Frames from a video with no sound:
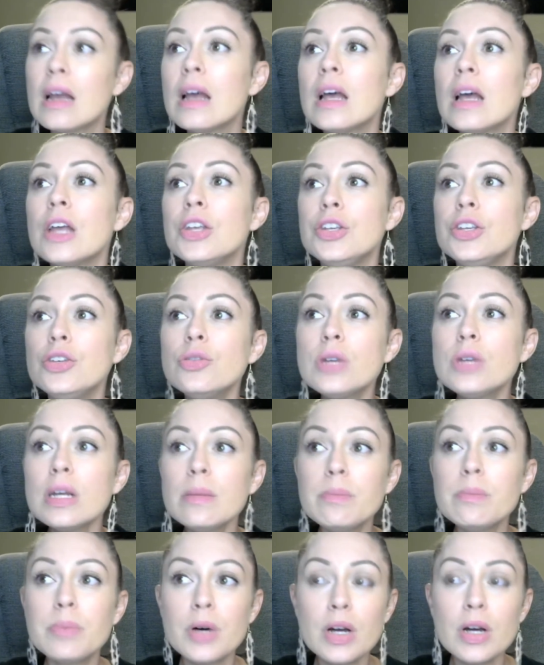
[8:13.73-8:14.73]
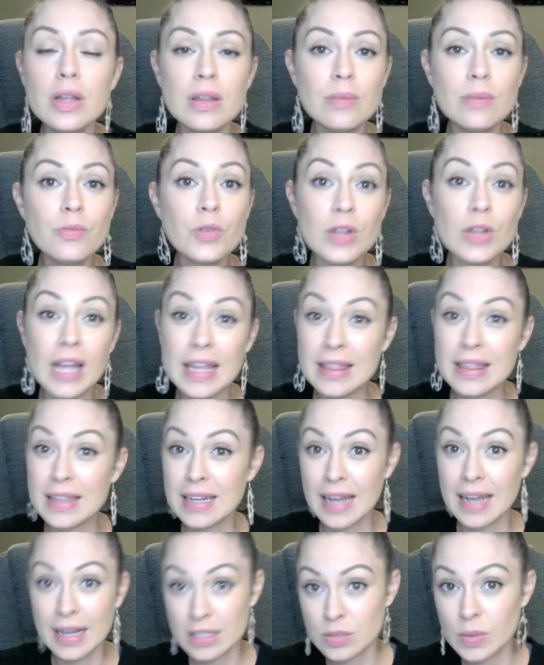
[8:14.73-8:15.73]
You can book them for like the
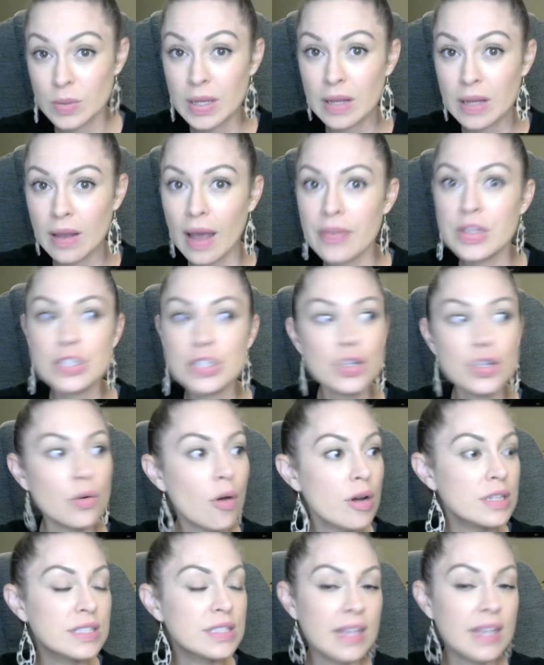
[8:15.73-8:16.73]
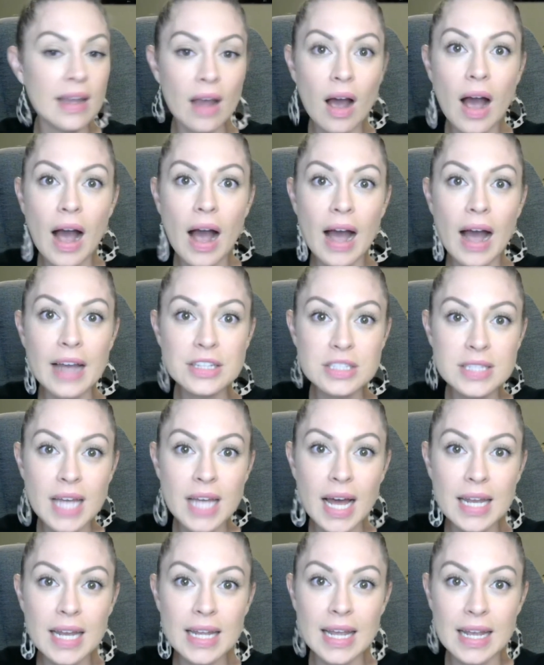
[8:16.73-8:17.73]
next week and then turn around and say, I just
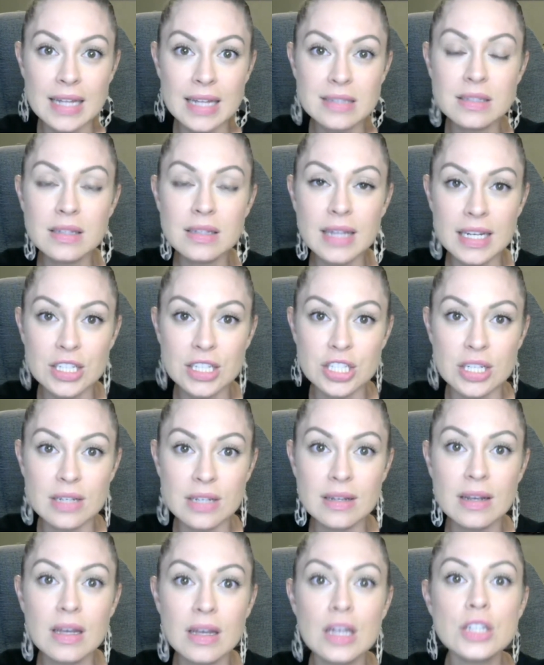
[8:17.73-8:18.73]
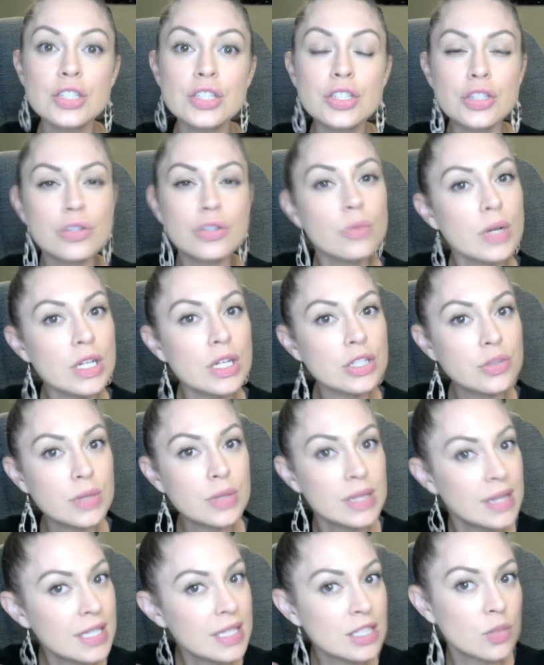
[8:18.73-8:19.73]
had a cancellation. Do you want to do
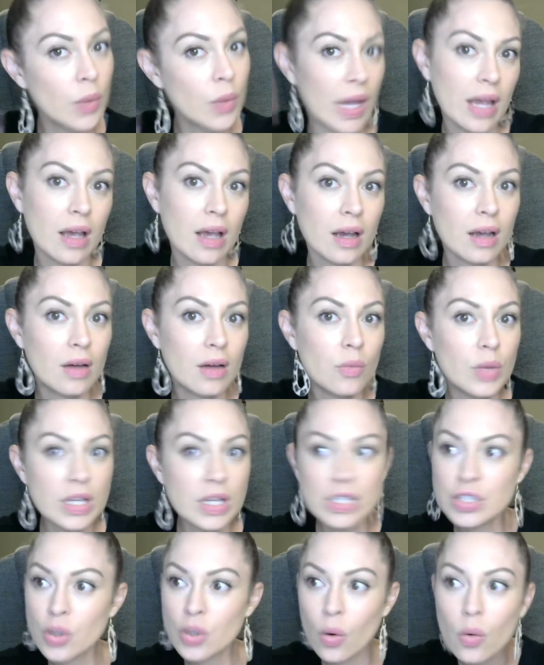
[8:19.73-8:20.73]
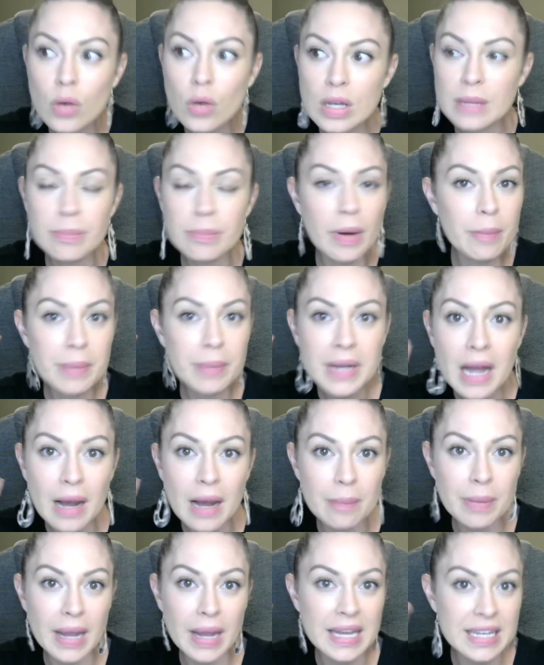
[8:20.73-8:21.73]
it this week? We can totally bump it up
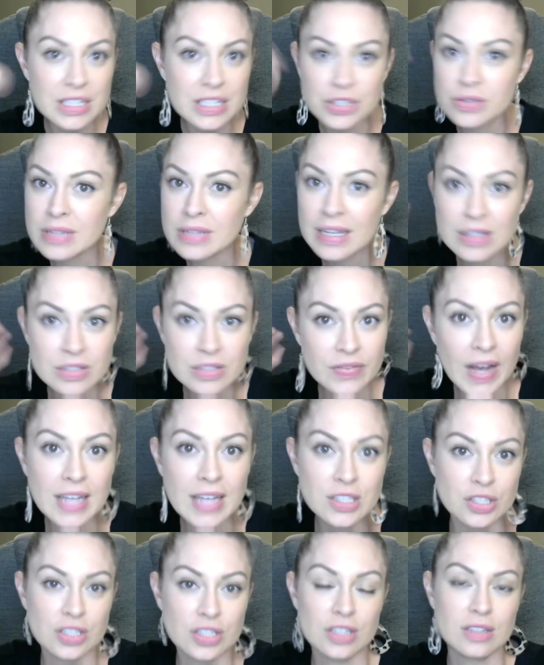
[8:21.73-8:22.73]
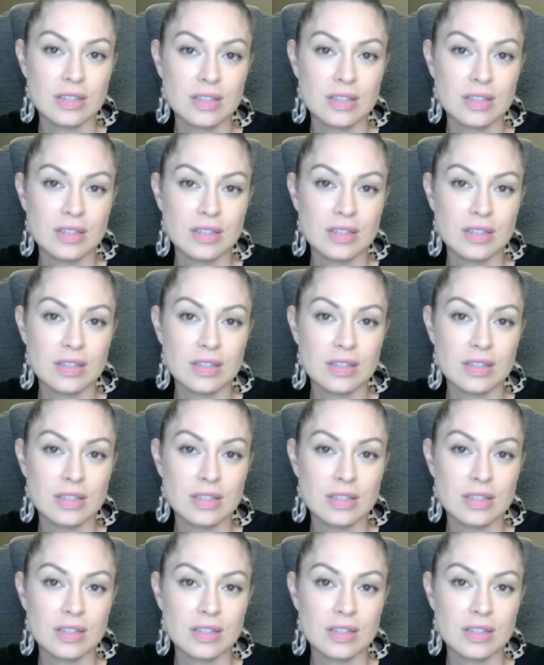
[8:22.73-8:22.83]
and get you nails faster.